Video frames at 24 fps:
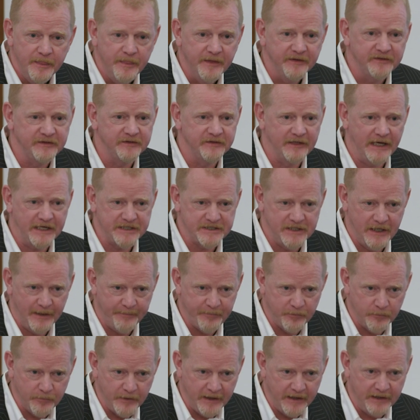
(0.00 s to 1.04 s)
This is actually
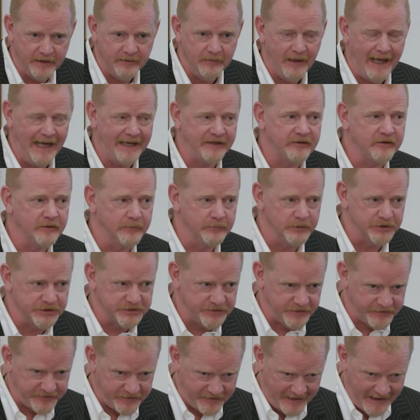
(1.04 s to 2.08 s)
up and running at
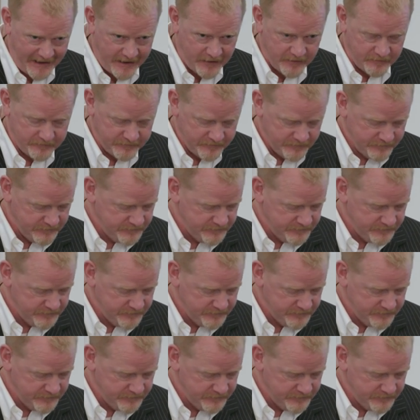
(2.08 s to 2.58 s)
commercial scale.